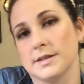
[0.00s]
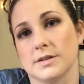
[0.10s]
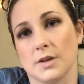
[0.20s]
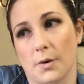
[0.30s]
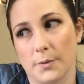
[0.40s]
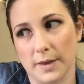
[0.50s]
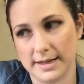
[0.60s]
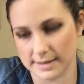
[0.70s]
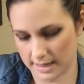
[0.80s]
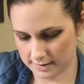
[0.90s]
So
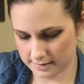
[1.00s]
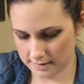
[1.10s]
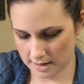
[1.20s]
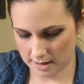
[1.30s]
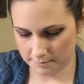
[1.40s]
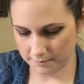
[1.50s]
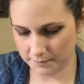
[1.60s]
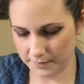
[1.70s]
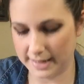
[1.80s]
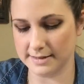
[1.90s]
last night
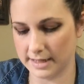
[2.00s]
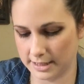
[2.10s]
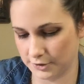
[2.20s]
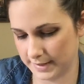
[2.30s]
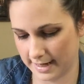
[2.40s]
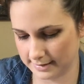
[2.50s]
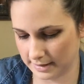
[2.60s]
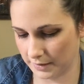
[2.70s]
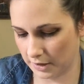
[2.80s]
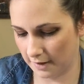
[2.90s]
I just
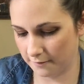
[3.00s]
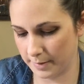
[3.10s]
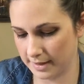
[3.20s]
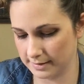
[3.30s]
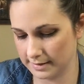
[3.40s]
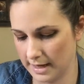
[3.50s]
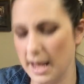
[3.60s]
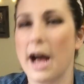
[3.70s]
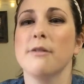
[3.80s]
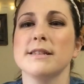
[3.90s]
cast on the cuff because
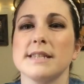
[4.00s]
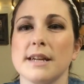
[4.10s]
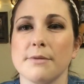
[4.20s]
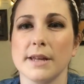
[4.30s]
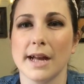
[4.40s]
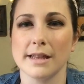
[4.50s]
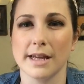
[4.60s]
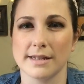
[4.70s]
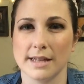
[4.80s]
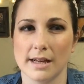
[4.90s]
I wouldn't say I really had
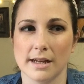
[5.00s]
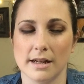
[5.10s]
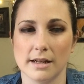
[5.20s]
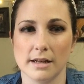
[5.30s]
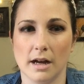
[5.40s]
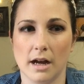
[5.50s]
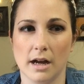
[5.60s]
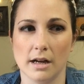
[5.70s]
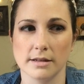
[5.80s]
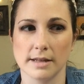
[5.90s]
like second
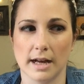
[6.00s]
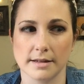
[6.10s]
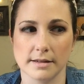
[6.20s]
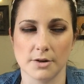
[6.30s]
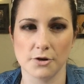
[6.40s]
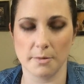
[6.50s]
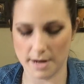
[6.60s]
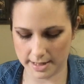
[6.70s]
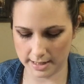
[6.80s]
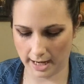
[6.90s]
sock
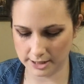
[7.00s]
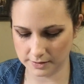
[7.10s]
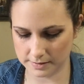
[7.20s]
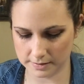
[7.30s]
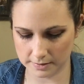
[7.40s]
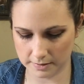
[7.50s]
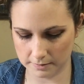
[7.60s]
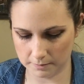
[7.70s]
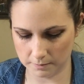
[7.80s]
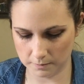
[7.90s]
syndrome on it. I just
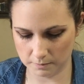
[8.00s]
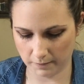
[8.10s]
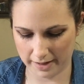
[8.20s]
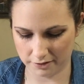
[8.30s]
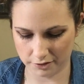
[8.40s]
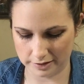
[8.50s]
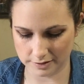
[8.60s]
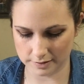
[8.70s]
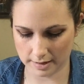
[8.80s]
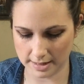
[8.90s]
kind
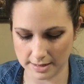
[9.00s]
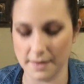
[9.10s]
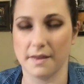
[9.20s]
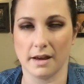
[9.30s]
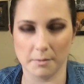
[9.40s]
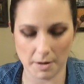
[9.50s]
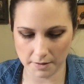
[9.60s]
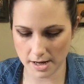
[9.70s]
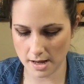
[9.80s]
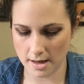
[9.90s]
of didn't think
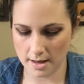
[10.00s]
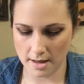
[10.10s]
about it.